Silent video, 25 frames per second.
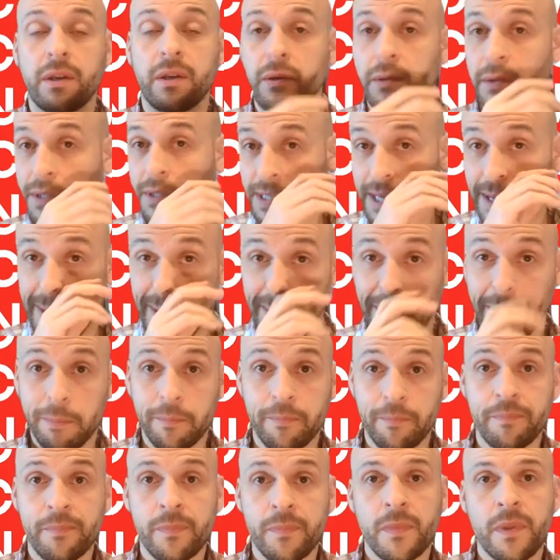the cooling tower.
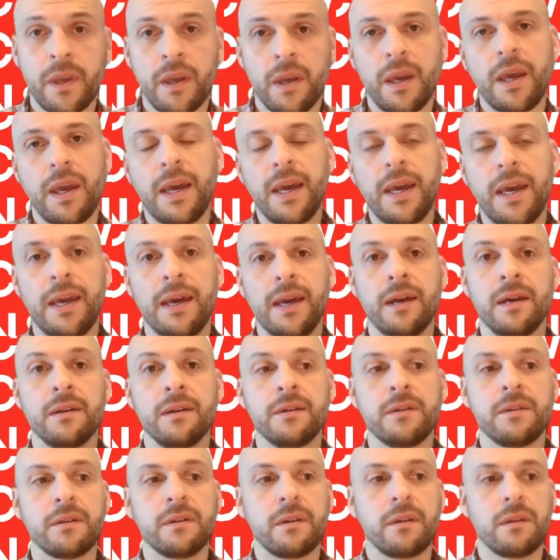
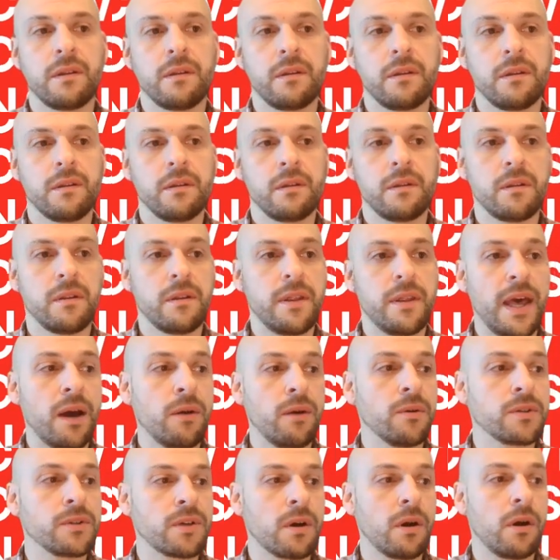And that
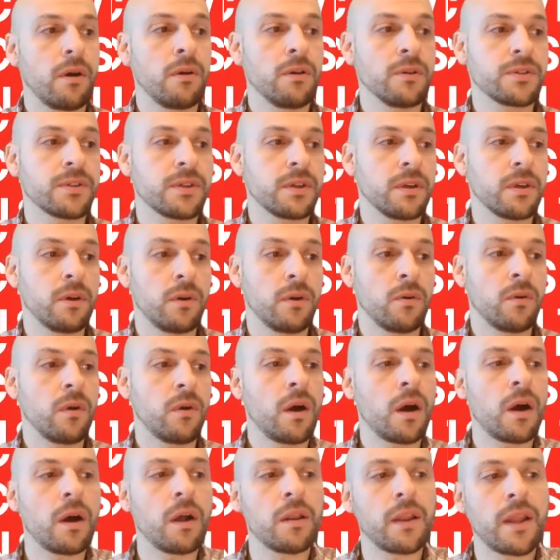was
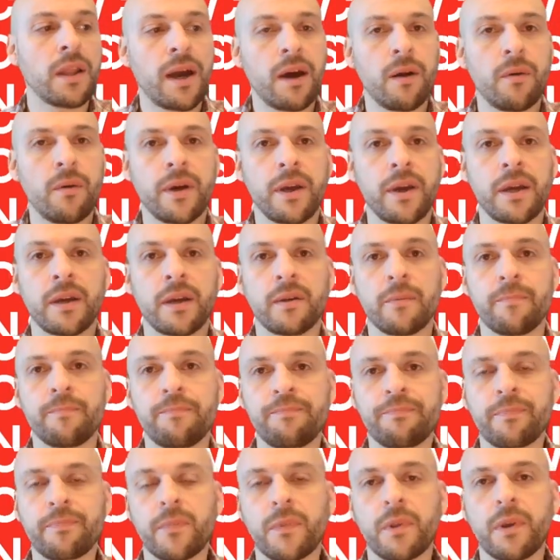also allowing
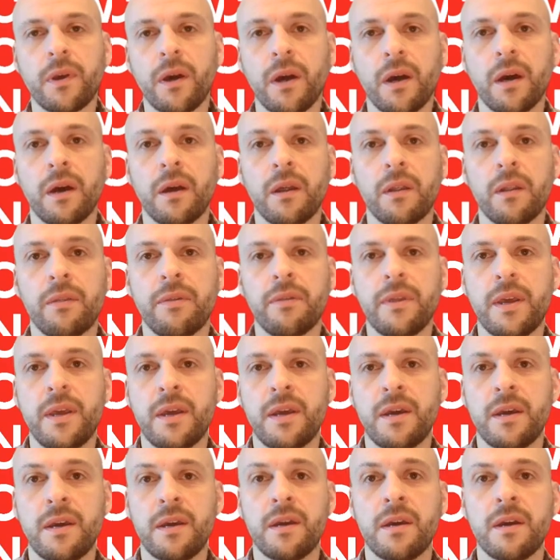
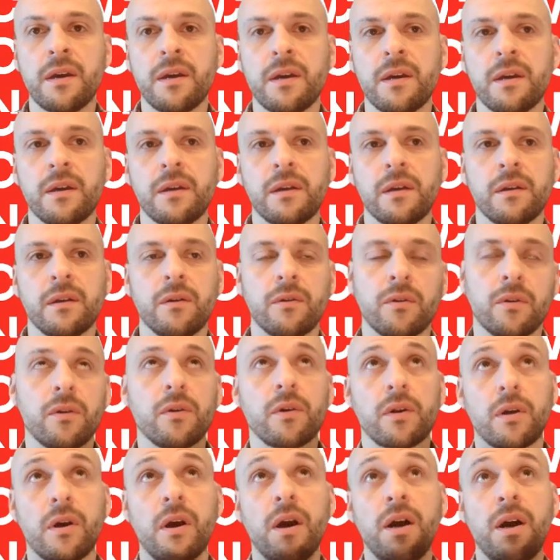
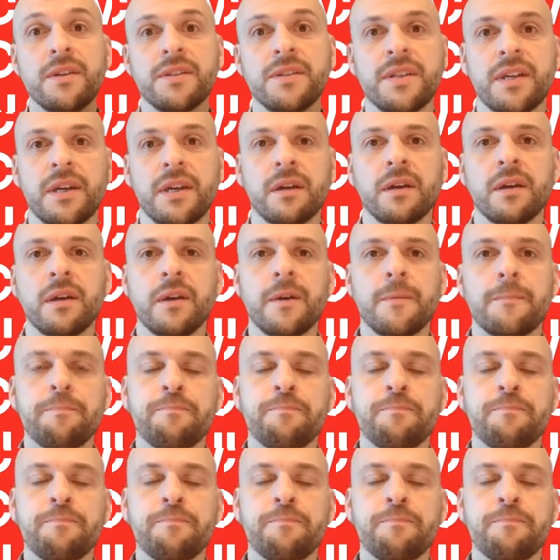or causing